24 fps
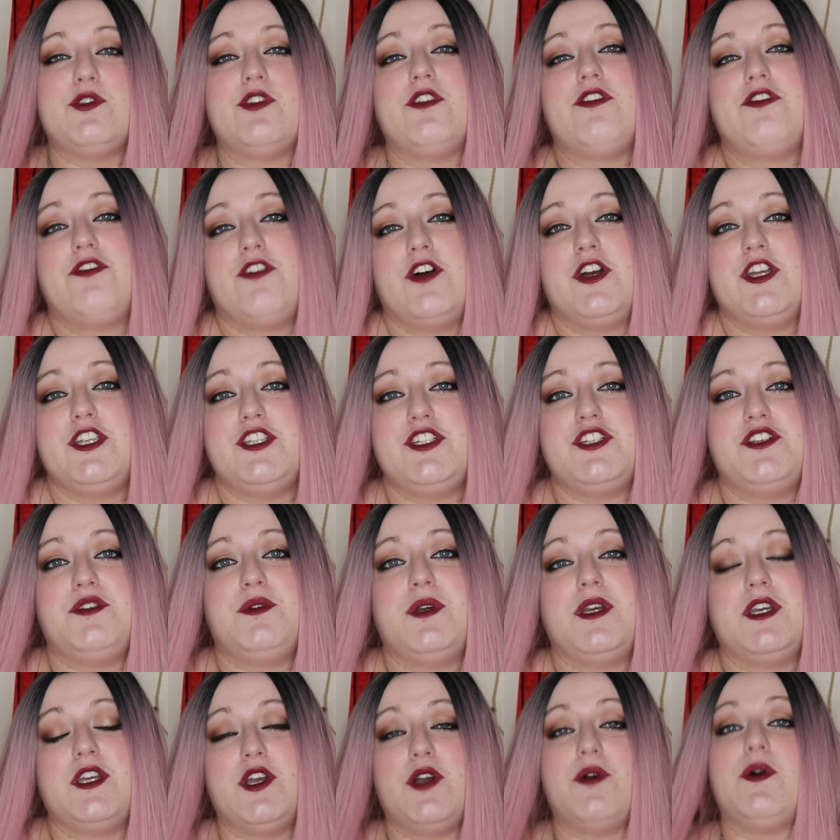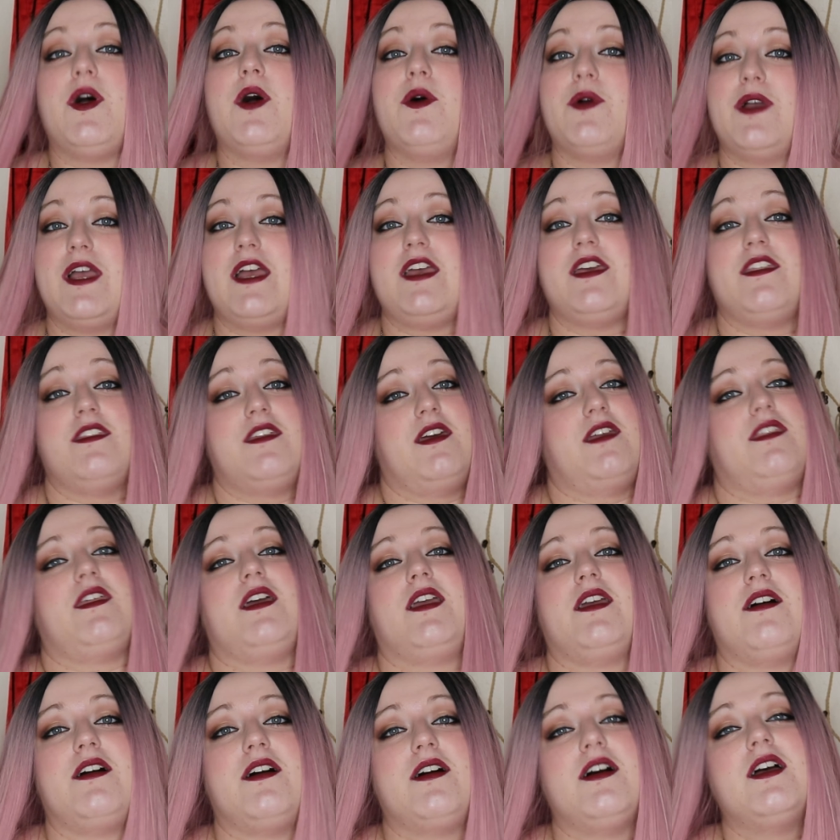to find you and go, okay, there
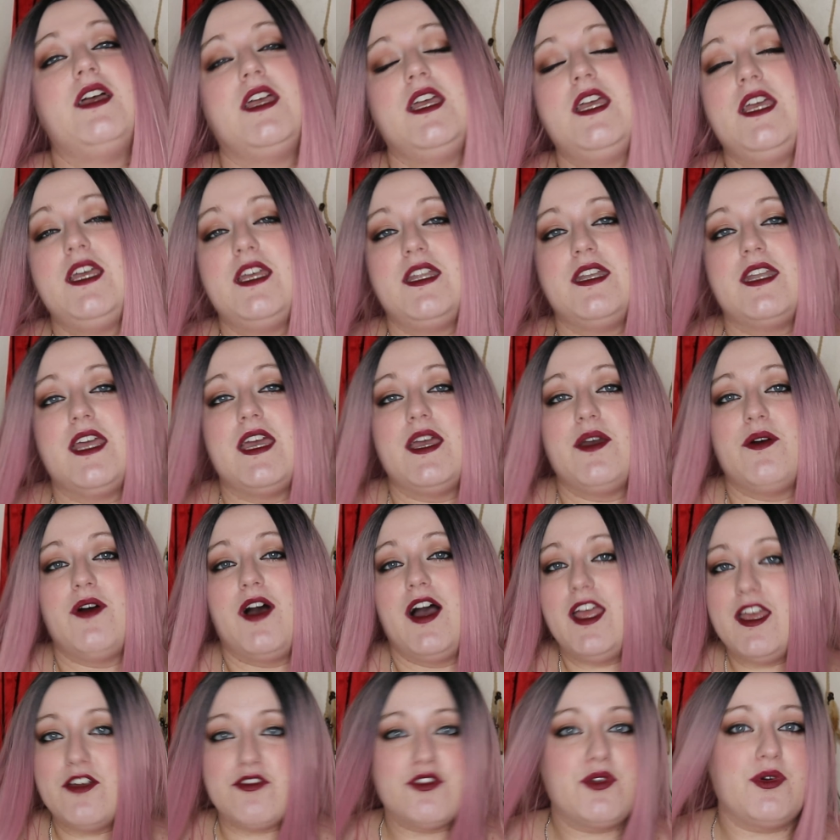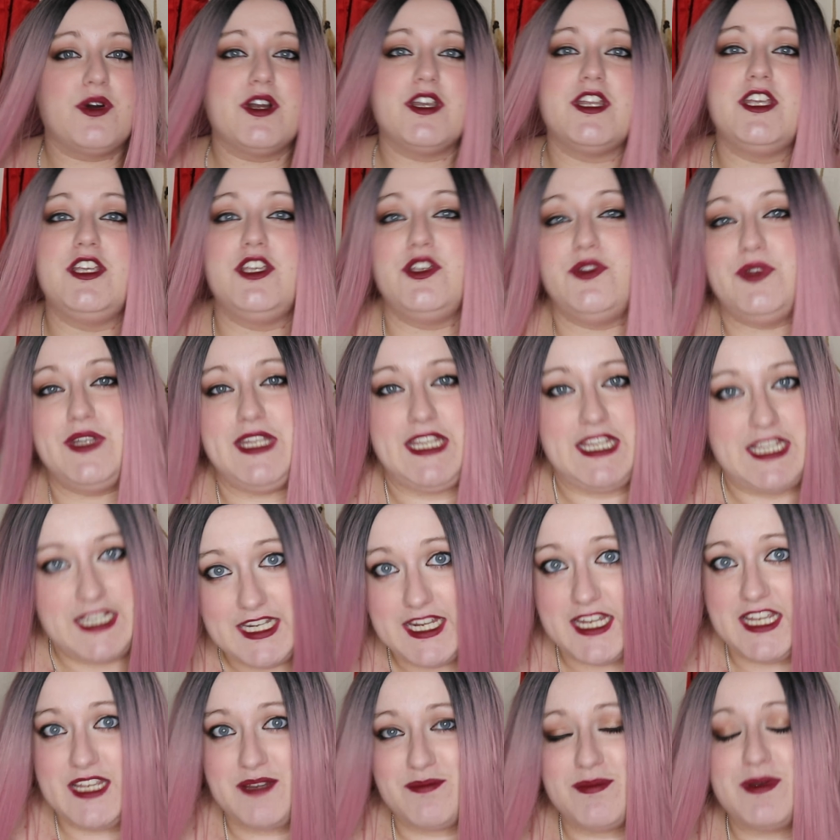they are. Now, I have quite a unique
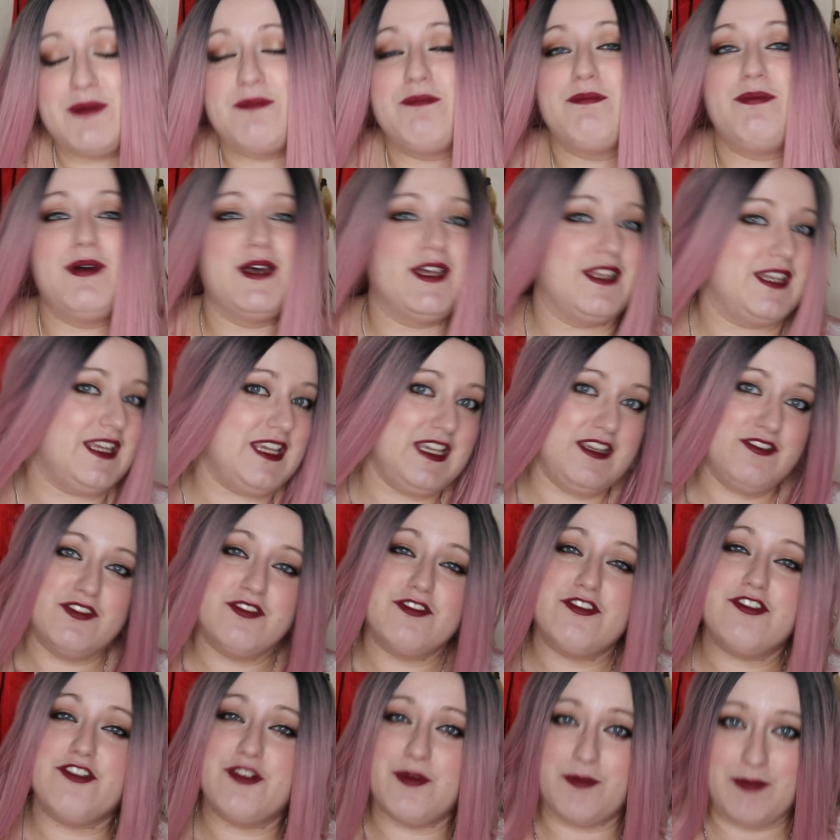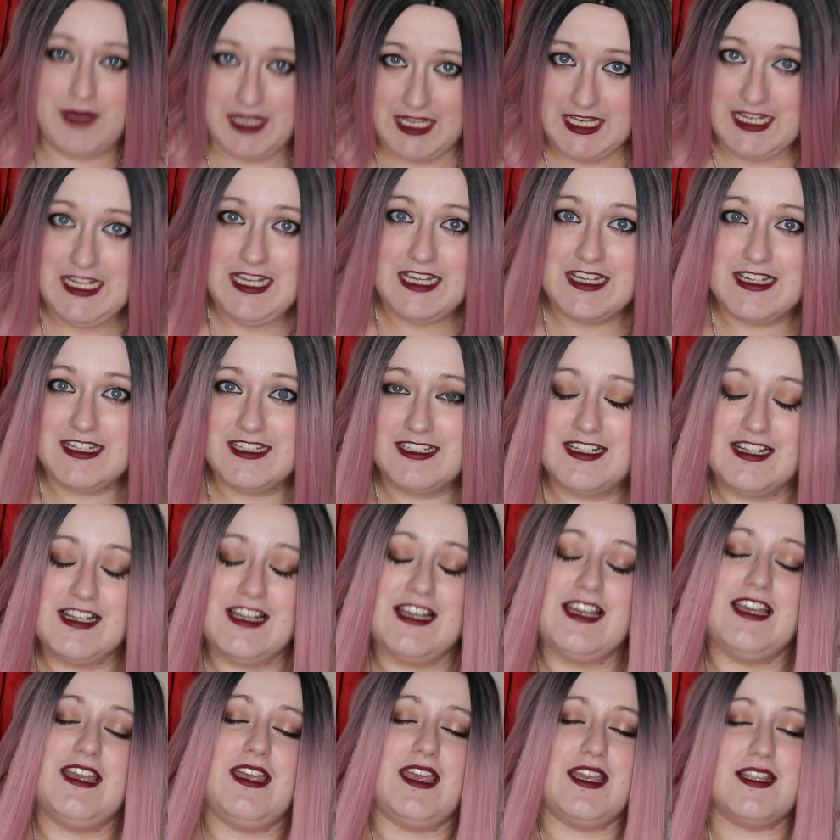name, but even for me,
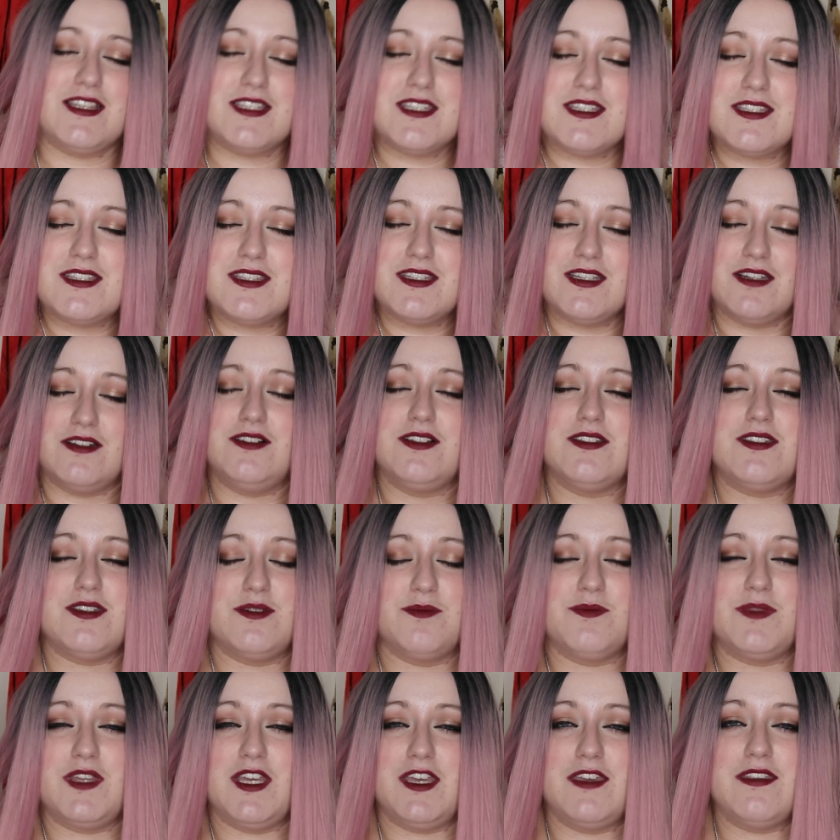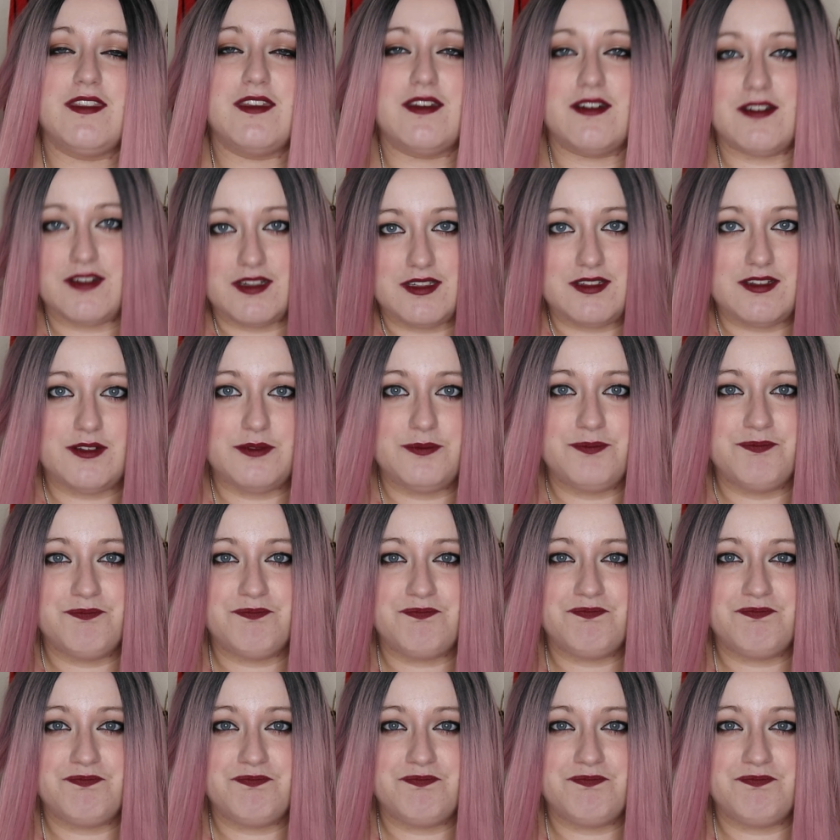it's still something that I do.